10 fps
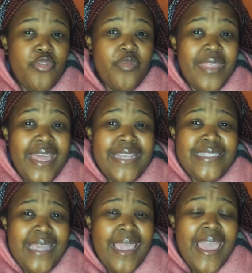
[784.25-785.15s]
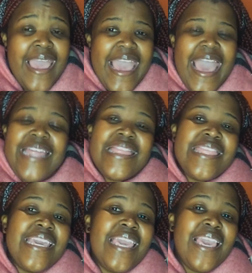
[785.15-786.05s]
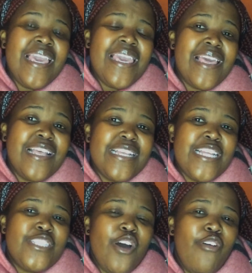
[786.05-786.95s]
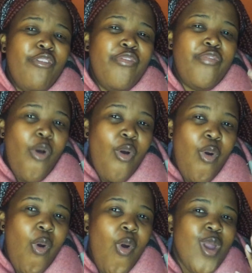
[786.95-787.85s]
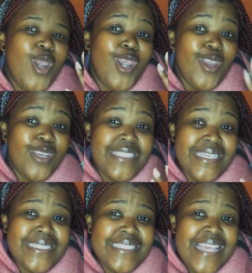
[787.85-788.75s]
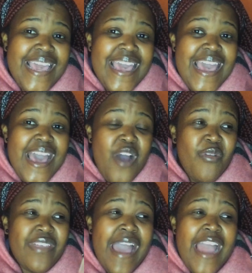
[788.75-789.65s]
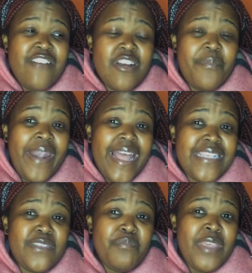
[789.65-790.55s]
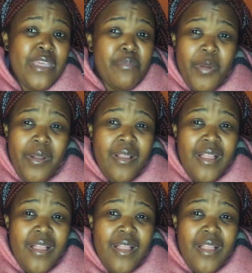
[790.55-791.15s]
room that day and thinking, it's 4 nurses with 100+ people,